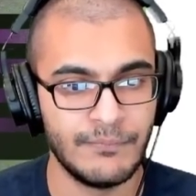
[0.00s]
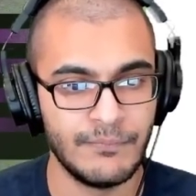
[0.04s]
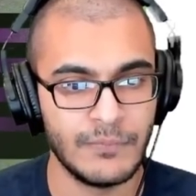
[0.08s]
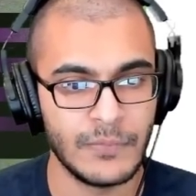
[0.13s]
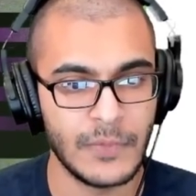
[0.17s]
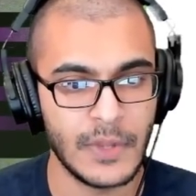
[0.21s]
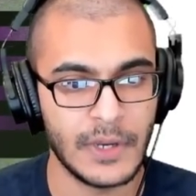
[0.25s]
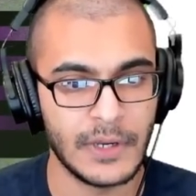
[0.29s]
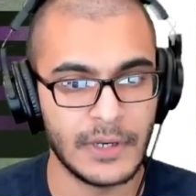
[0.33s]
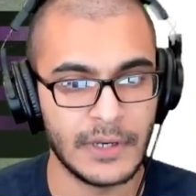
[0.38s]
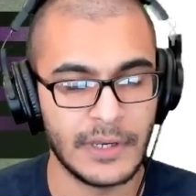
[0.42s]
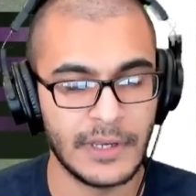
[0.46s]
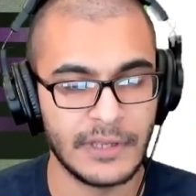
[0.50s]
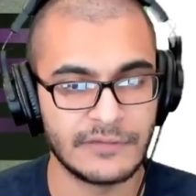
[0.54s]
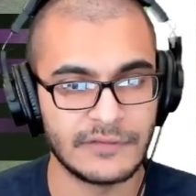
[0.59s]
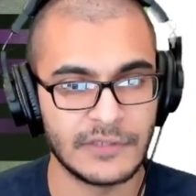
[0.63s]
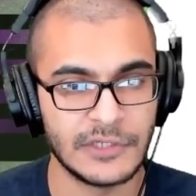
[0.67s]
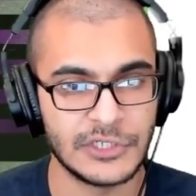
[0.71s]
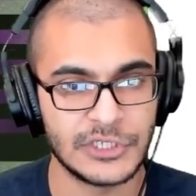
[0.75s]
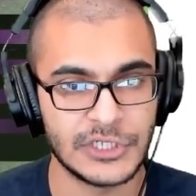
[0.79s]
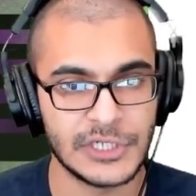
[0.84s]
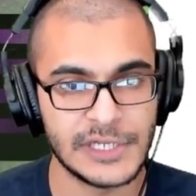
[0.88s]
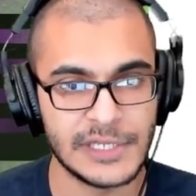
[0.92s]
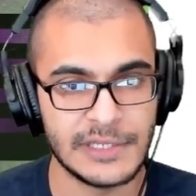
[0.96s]

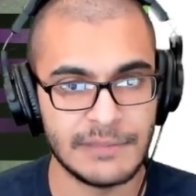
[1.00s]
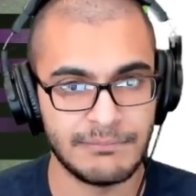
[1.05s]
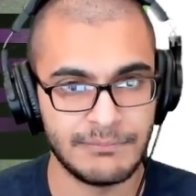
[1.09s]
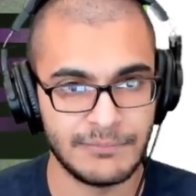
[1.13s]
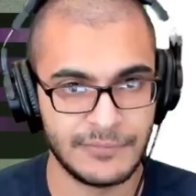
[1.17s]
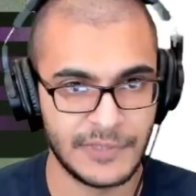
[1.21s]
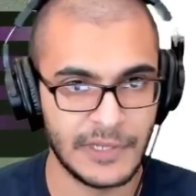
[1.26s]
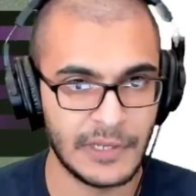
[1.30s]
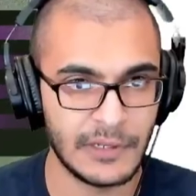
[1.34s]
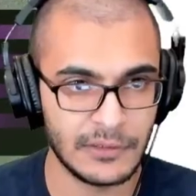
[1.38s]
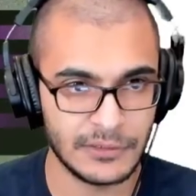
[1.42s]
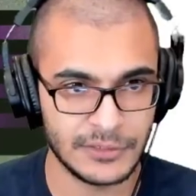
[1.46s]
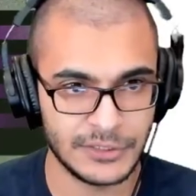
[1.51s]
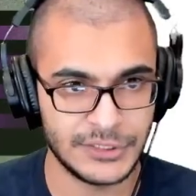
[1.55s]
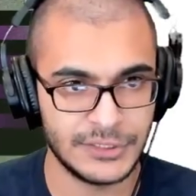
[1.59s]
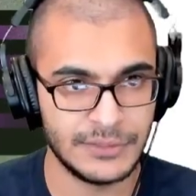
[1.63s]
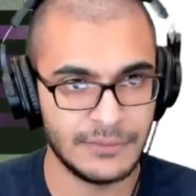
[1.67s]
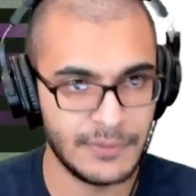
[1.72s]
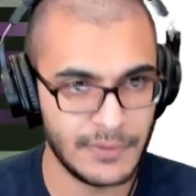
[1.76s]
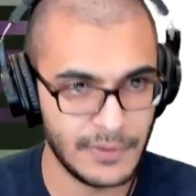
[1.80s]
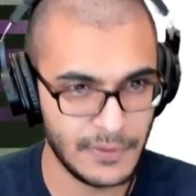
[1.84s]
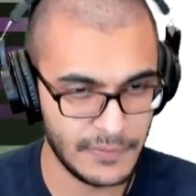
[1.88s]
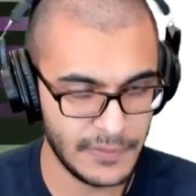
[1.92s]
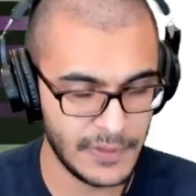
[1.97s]
essentially tell
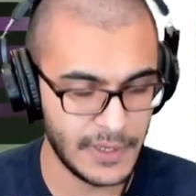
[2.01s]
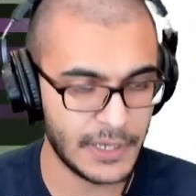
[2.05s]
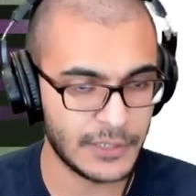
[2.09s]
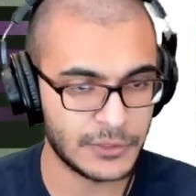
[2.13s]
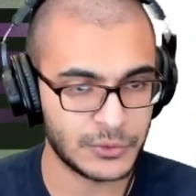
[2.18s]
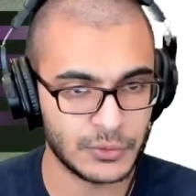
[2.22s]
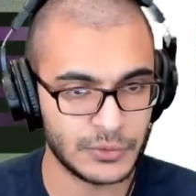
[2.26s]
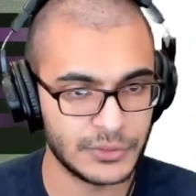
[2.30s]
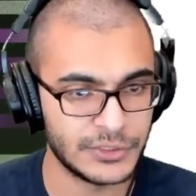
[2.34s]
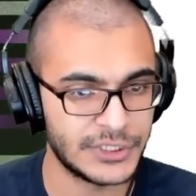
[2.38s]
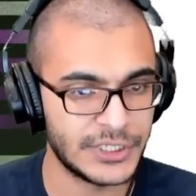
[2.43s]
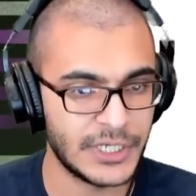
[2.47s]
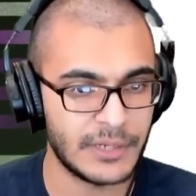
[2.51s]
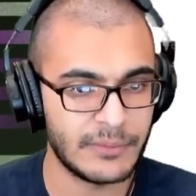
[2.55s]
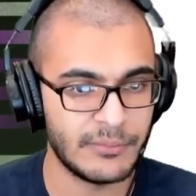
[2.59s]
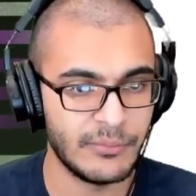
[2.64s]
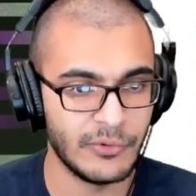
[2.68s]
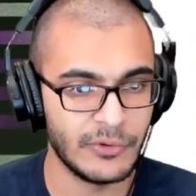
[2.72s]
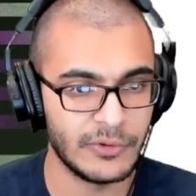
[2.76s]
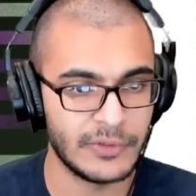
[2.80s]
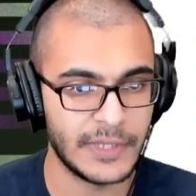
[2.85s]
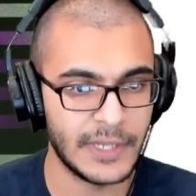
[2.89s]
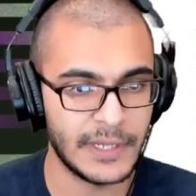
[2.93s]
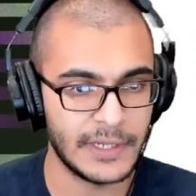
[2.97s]
the actual
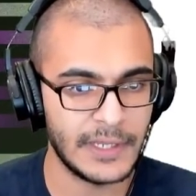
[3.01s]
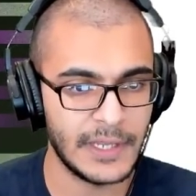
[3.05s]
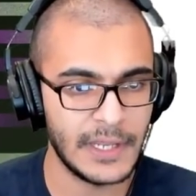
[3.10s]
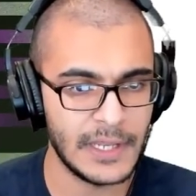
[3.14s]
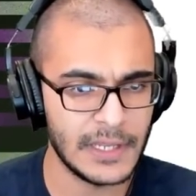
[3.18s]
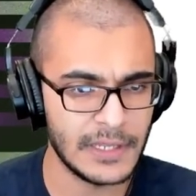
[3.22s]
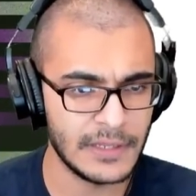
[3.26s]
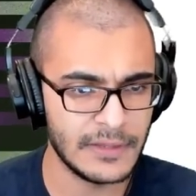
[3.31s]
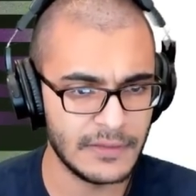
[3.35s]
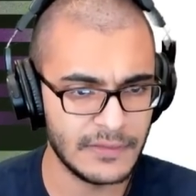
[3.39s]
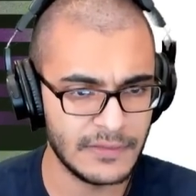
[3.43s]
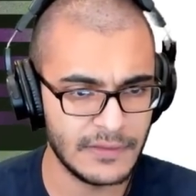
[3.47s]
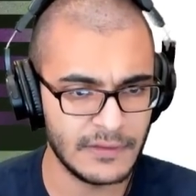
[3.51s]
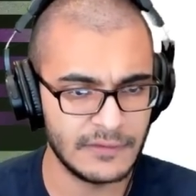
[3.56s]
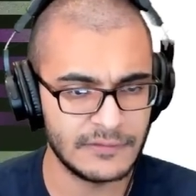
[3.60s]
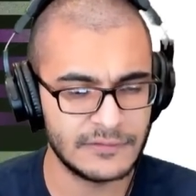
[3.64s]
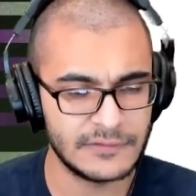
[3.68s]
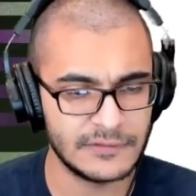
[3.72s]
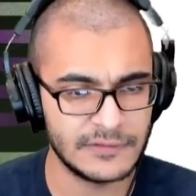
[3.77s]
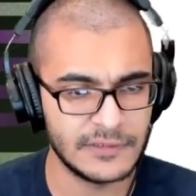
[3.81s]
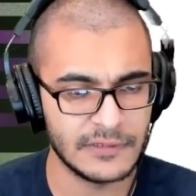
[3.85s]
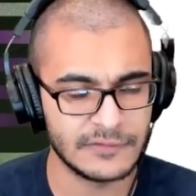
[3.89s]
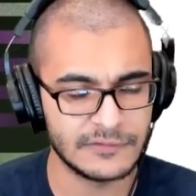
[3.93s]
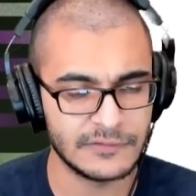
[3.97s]
chatbot that, hey,
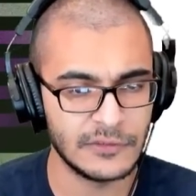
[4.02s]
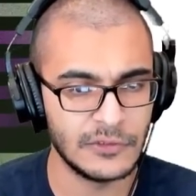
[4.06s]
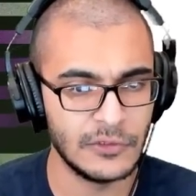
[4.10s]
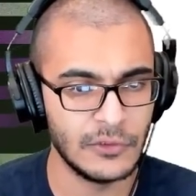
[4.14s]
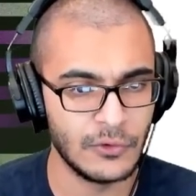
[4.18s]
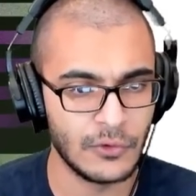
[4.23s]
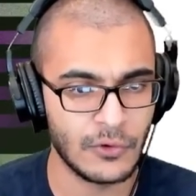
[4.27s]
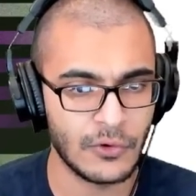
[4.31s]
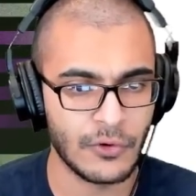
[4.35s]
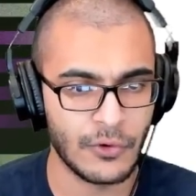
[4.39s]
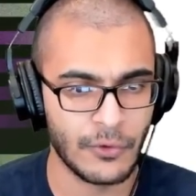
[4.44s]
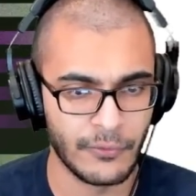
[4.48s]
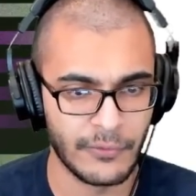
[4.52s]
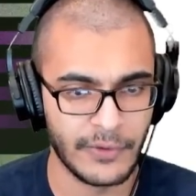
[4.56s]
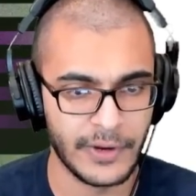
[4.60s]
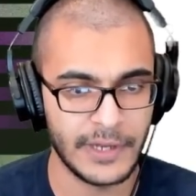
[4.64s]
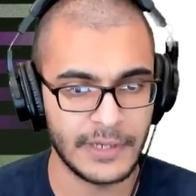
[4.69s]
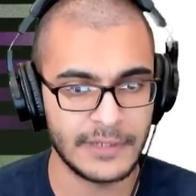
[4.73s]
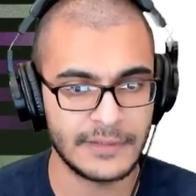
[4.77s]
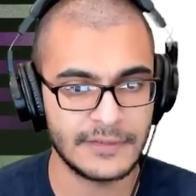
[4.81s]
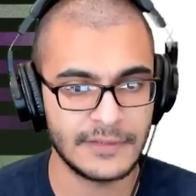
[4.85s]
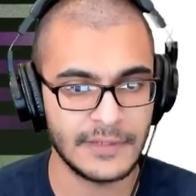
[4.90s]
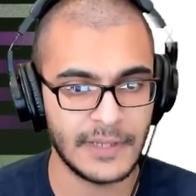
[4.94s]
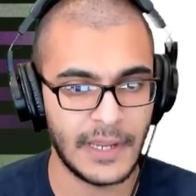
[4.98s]
this doesn't look
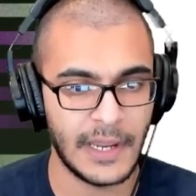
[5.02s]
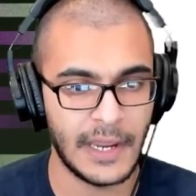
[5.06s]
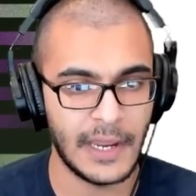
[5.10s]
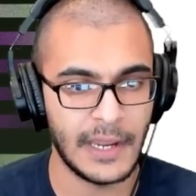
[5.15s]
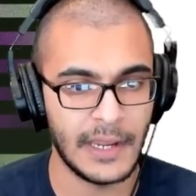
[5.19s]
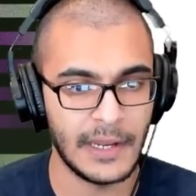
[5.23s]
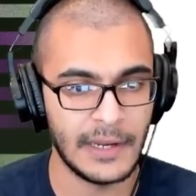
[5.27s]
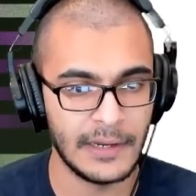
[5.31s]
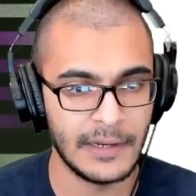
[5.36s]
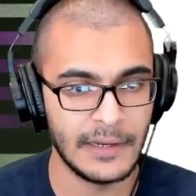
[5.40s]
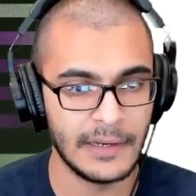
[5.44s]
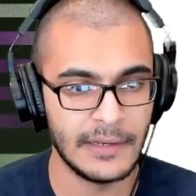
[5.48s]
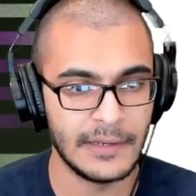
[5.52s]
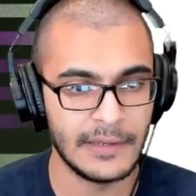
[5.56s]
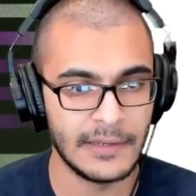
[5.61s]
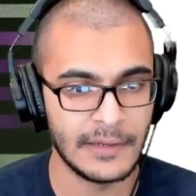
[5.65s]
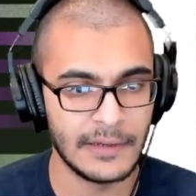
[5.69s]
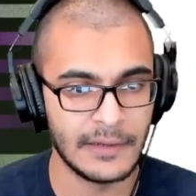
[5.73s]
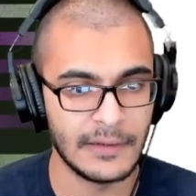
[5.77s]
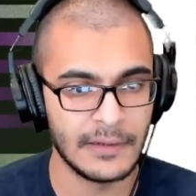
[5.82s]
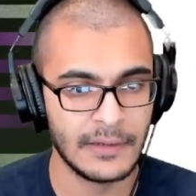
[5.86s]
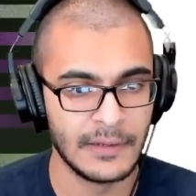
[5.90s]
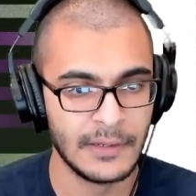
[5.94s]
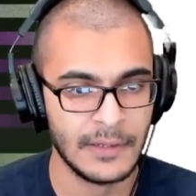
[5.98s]
correct. And,
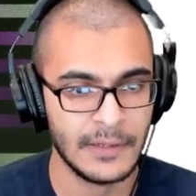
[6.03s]
the